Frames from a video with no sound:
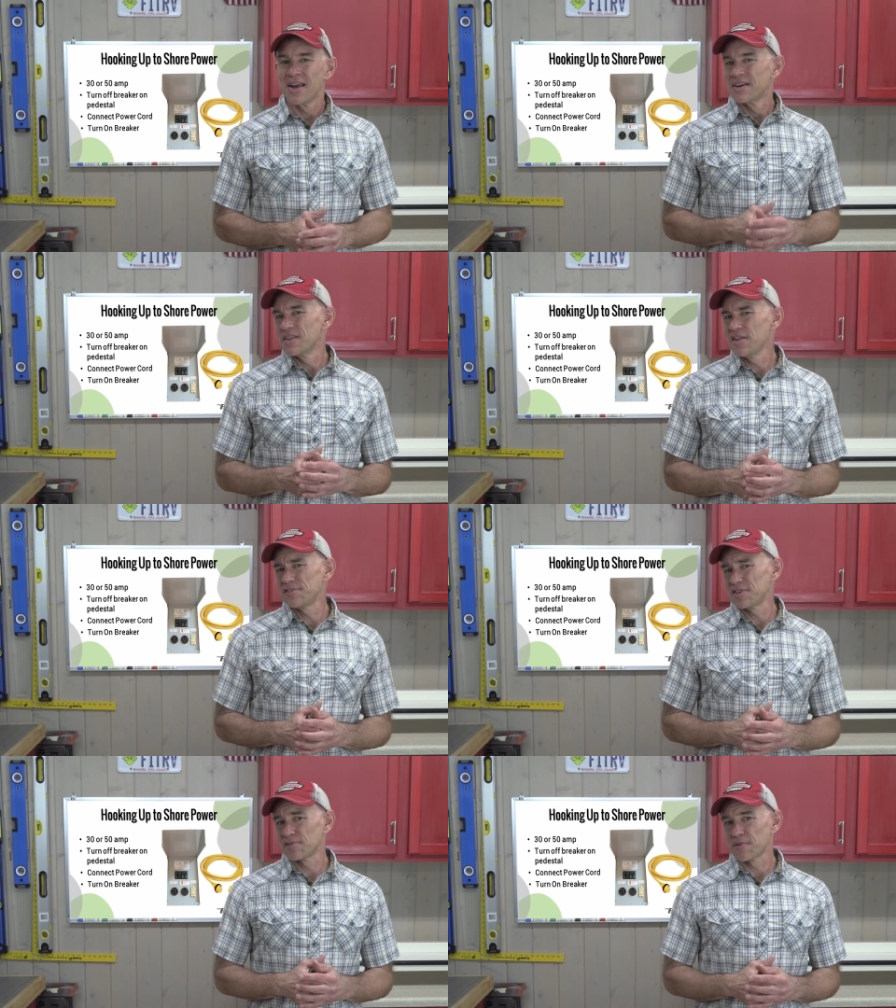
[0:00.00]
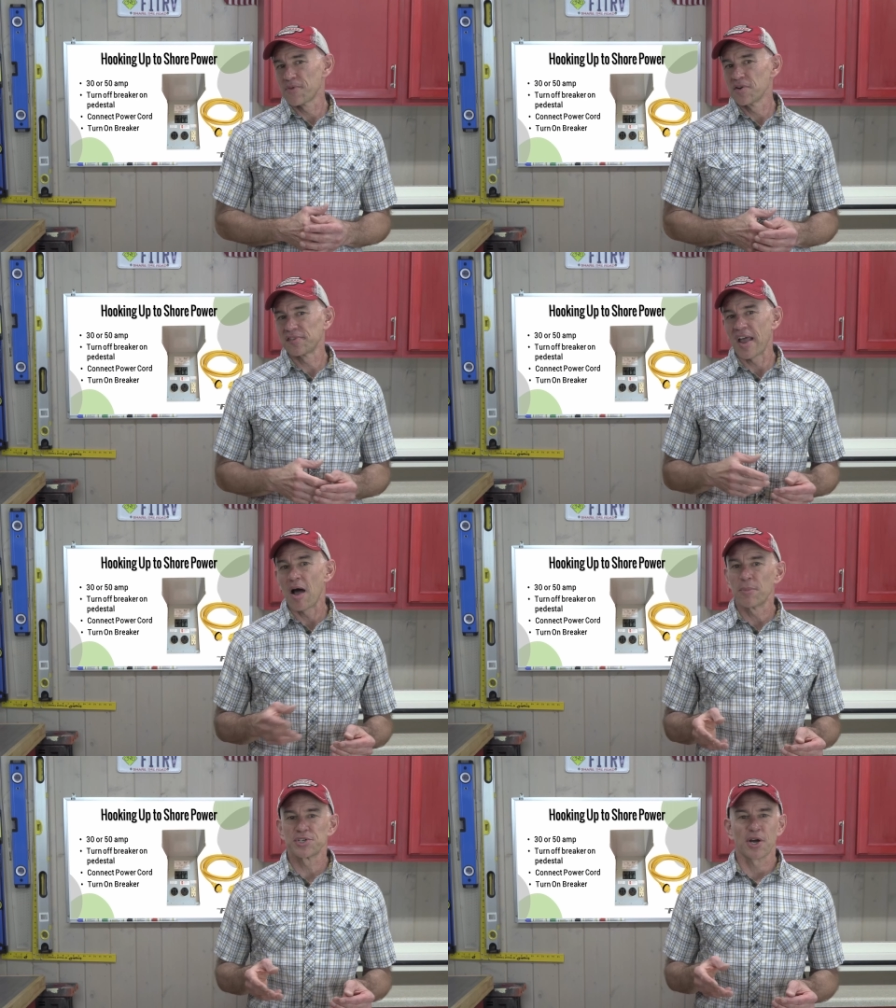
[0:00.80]
Now this just refers to how
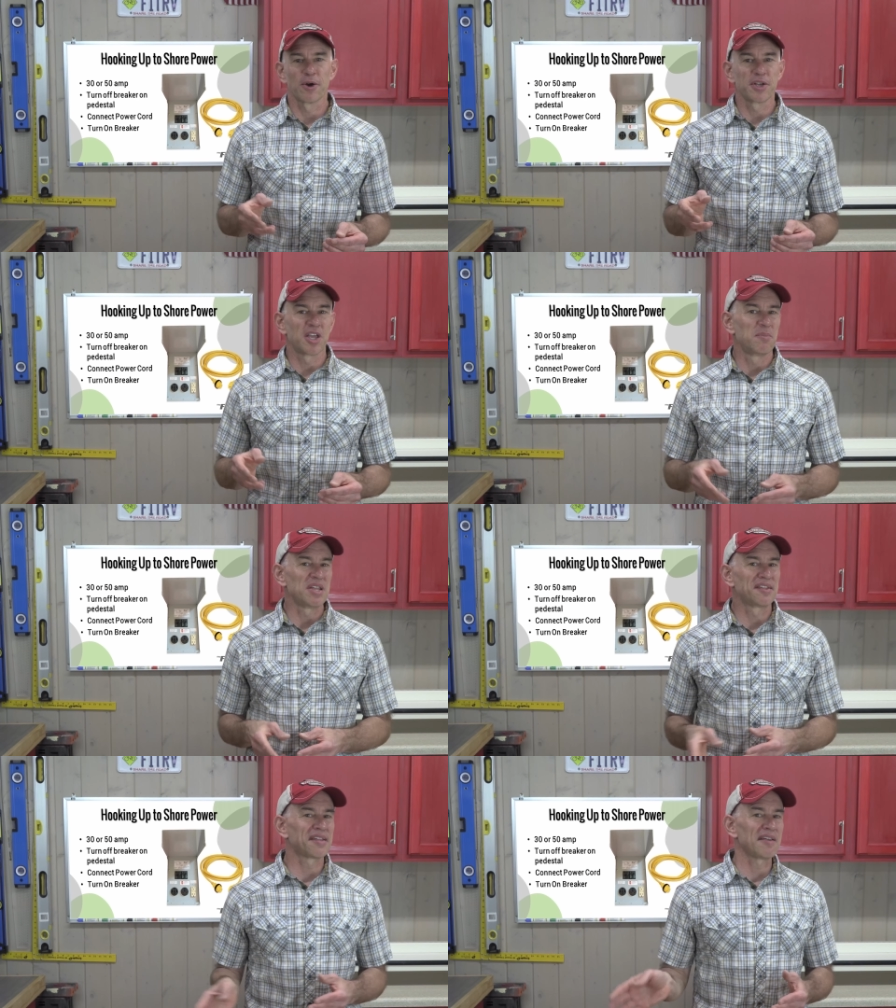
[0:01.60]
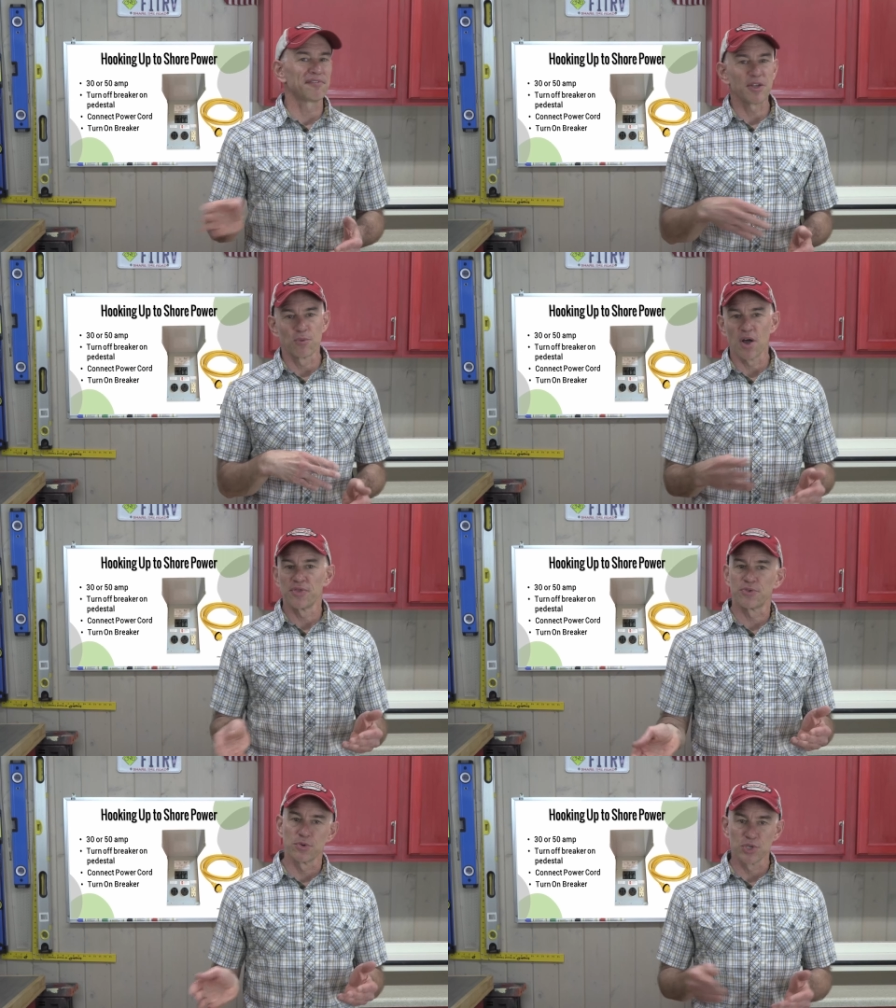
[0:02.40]
much current can be safely run
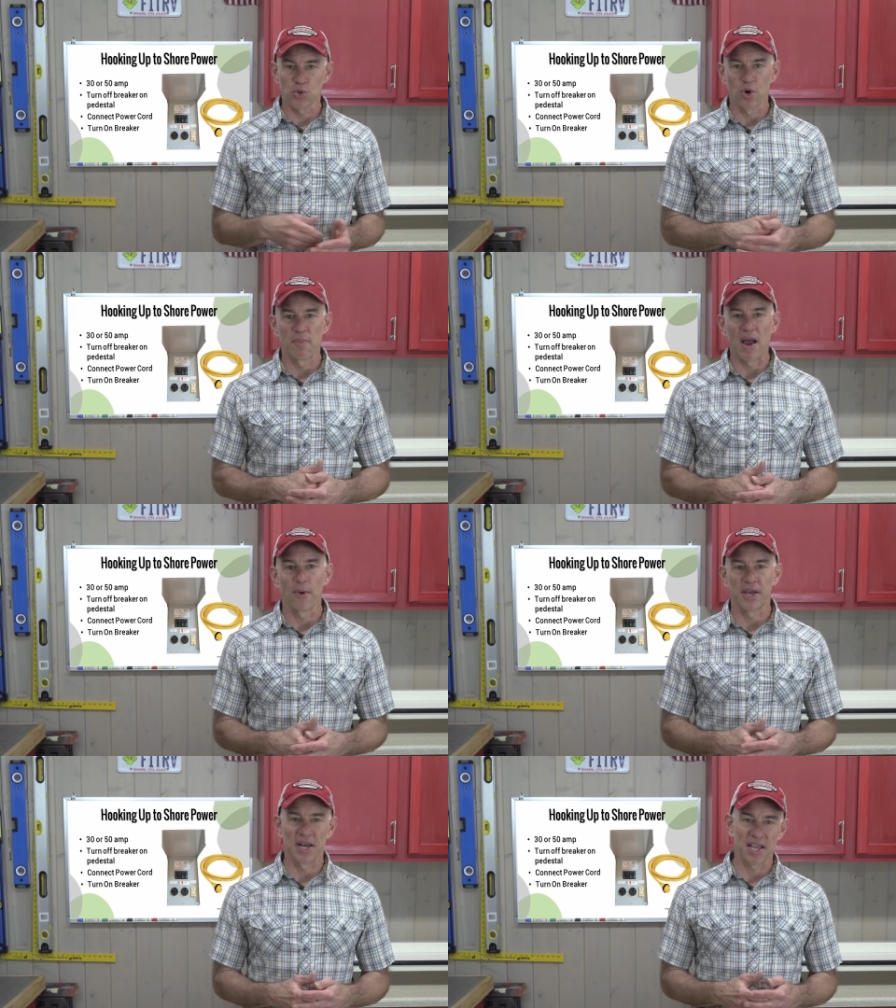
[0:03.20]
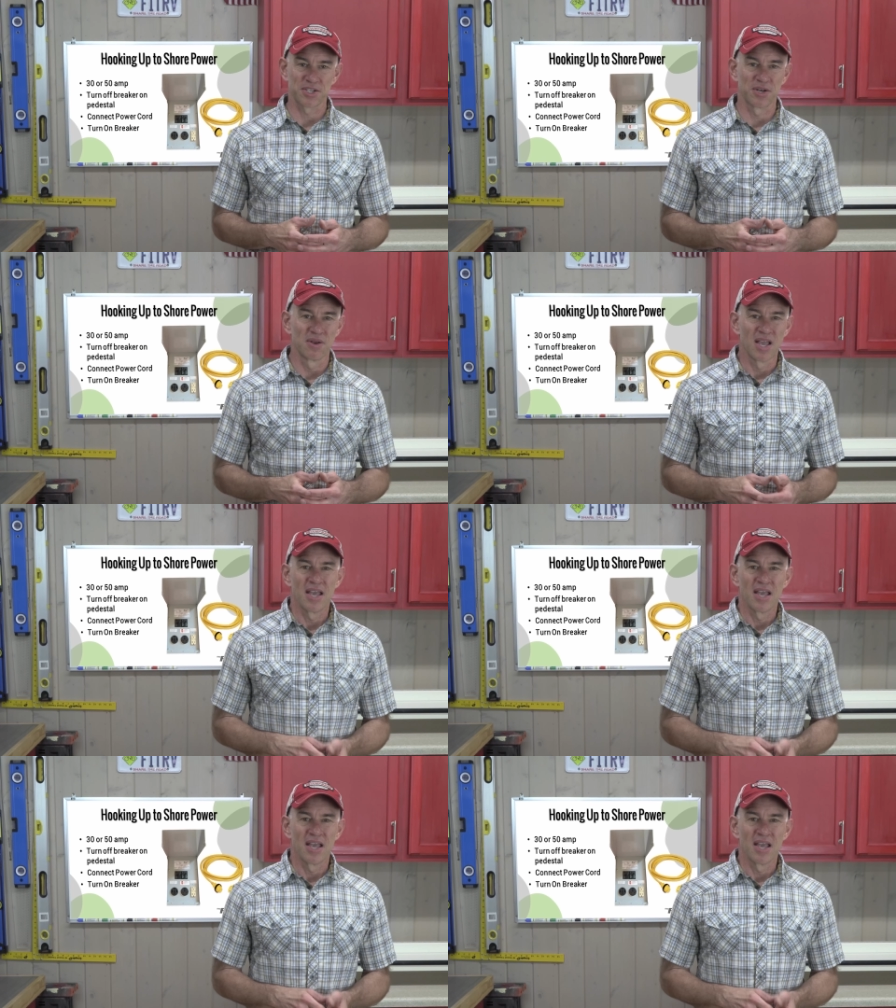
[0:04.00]
through the shore power connection.